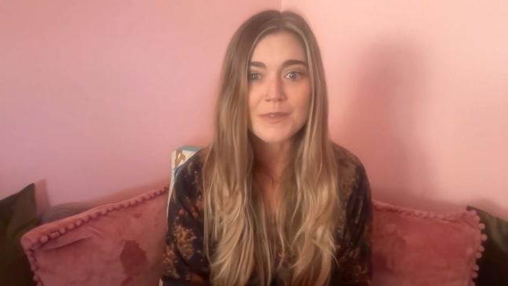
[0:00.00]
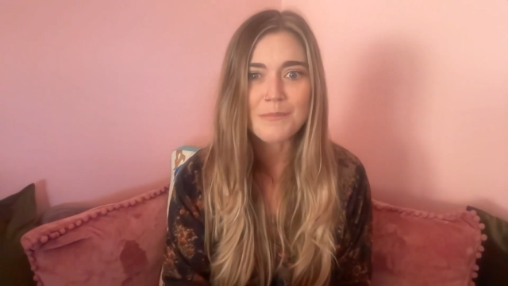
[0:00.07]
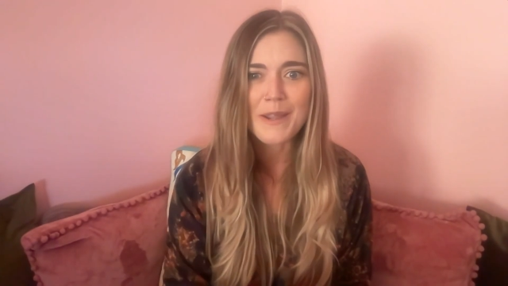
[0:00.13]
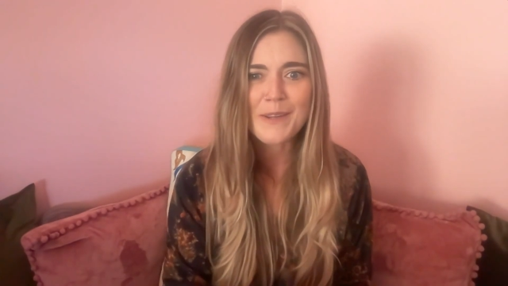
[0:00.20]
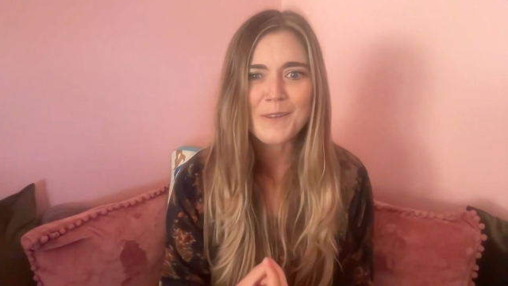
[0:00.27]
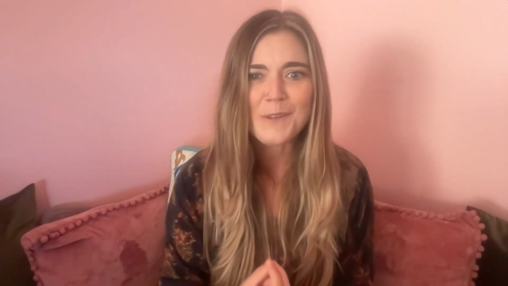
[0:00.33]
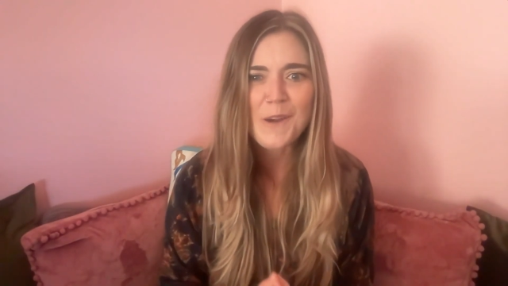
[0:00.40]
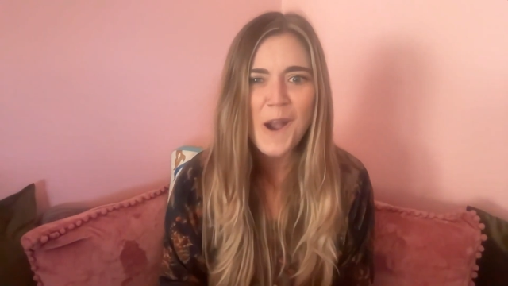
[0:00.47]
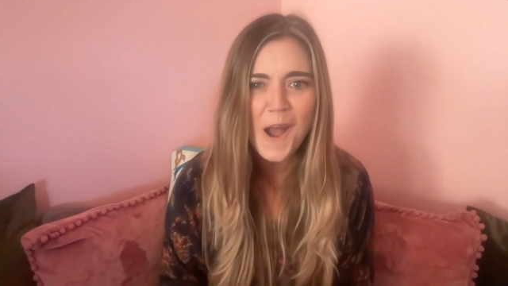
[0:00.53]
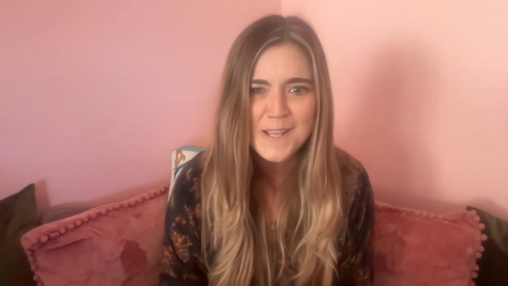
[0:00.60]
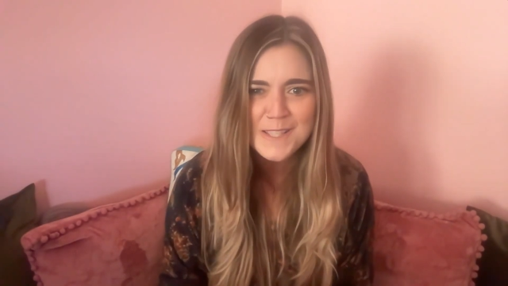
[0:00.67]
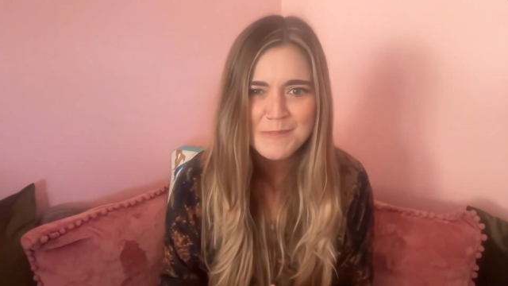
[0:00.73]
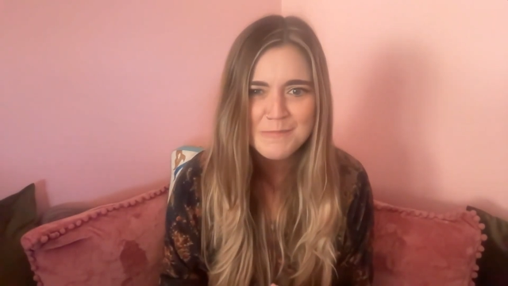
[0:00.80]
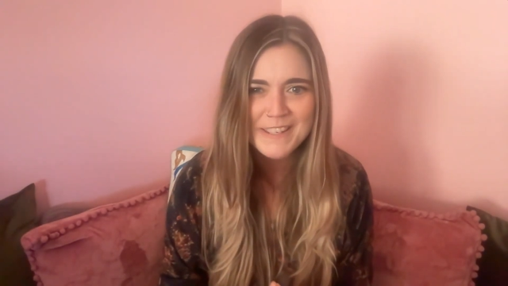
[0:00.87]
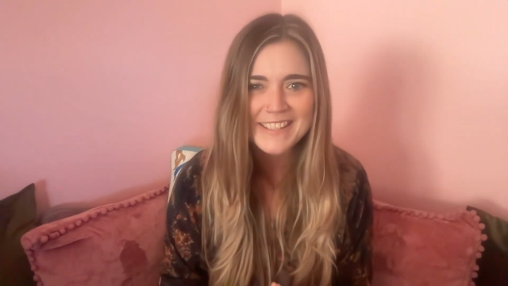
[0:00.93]
the
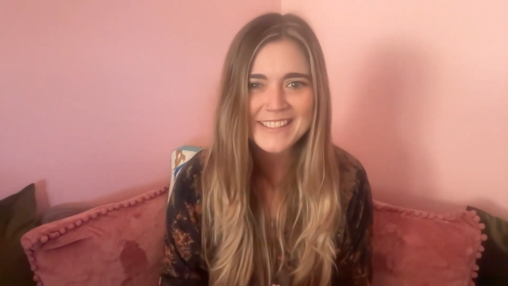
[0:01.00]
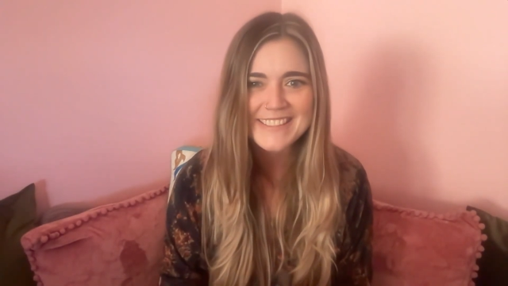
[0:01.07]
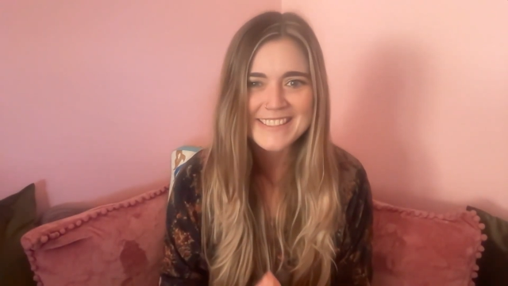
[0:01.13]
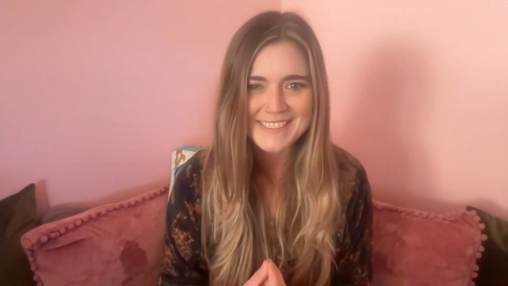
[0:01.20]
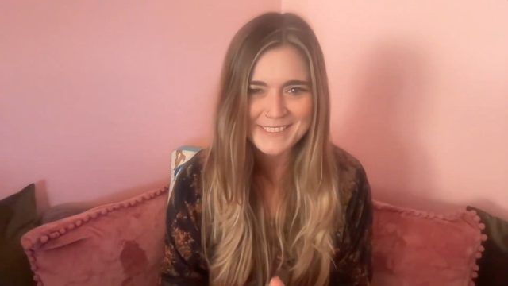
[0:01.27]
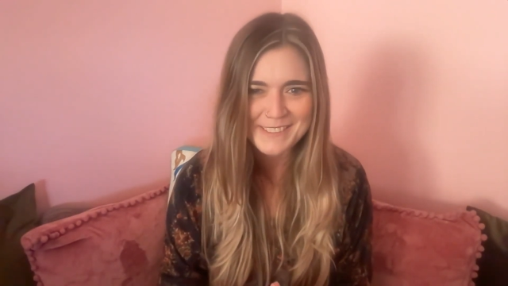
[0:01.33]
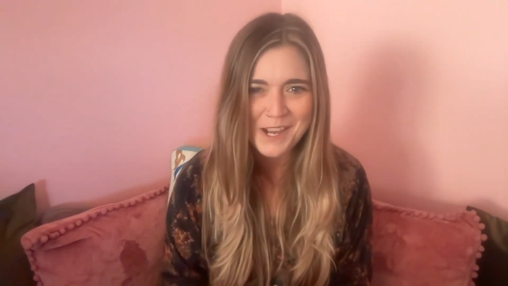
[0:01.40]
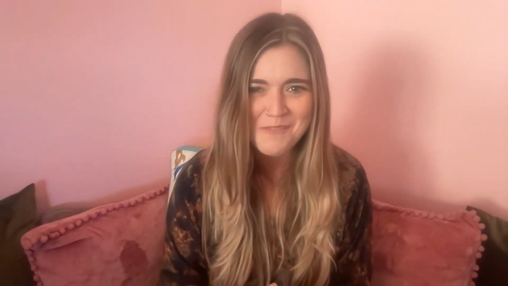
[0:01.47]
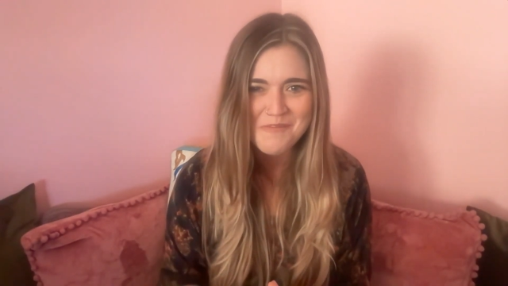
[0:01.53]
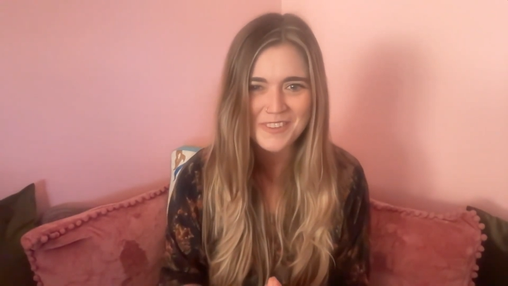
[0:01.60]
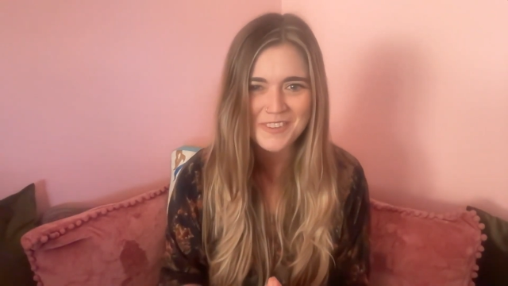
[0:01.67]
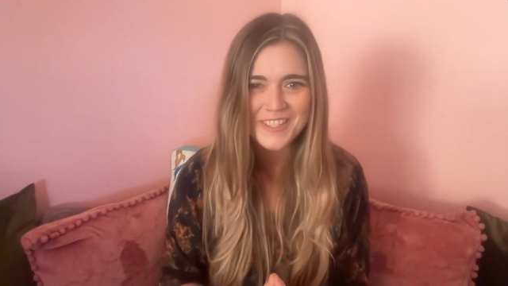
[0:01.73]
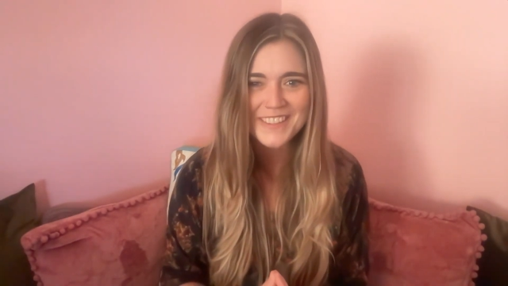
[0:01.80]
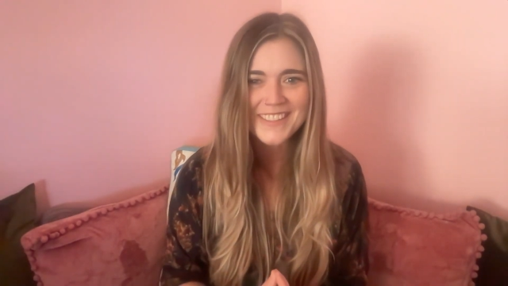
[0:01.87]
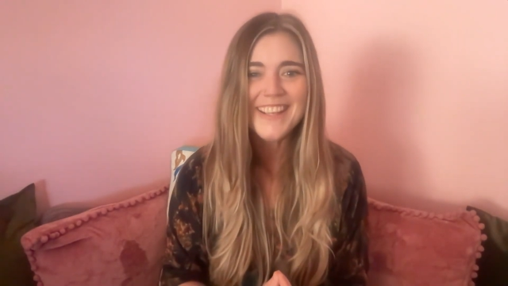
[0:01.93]
microcosmic
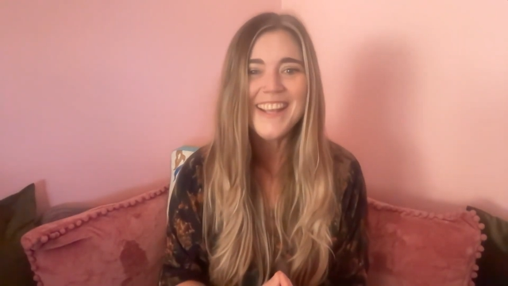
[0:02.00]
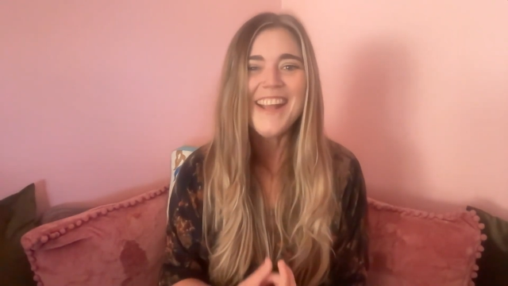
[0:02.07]
discomfort